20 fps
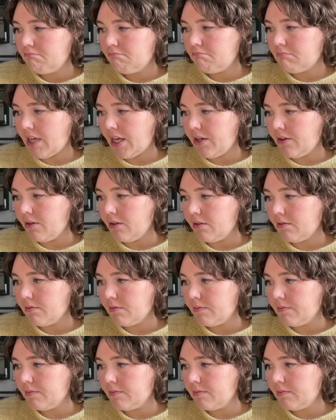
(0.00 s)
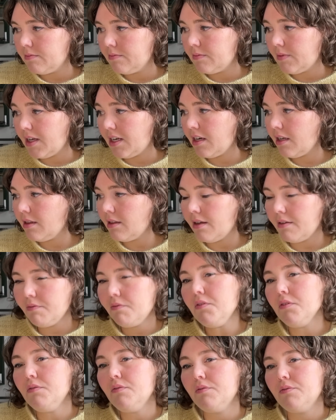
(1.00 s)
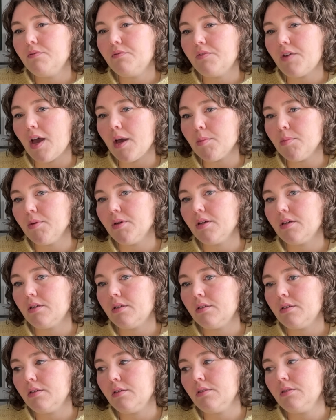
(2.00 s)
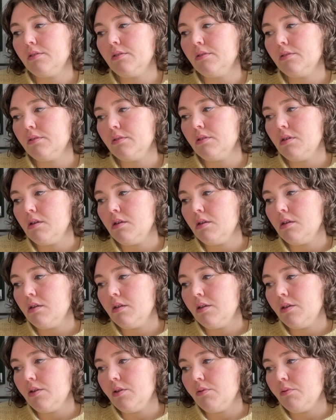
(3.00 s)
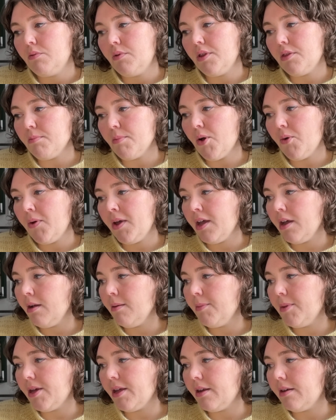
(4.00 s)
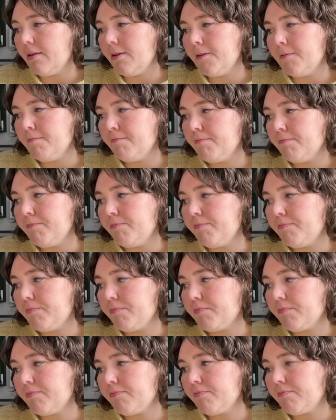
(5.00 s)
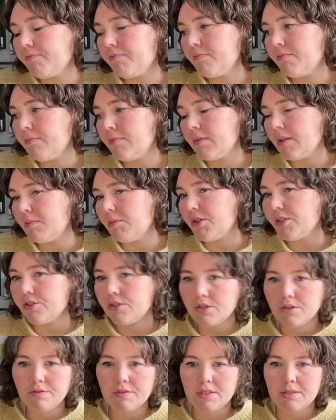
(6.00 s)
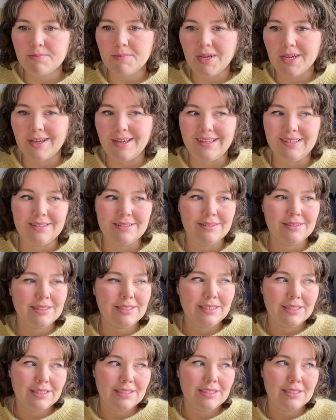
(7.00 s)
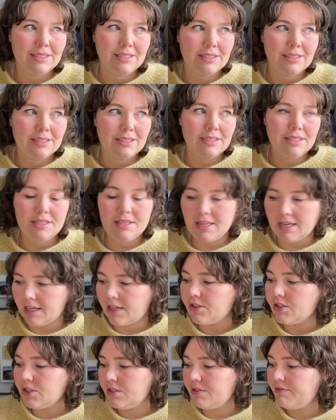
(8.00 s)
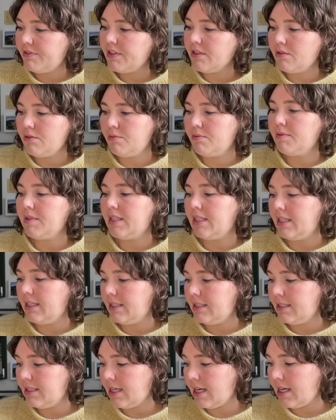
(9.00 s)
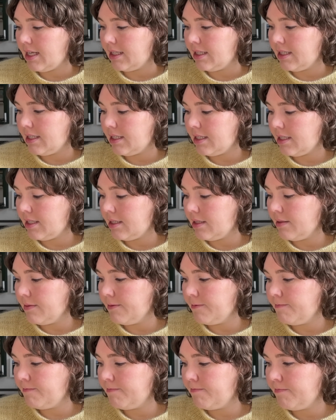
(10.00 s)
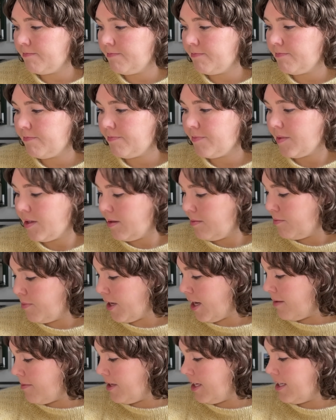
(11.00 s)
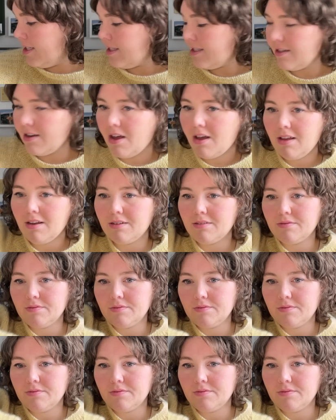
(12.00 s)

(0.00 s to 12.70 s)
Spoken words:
I don't know. And I love the fabric with mohair, but I'm not sure if it's my thing. It just feels really intense. But I mean, it's not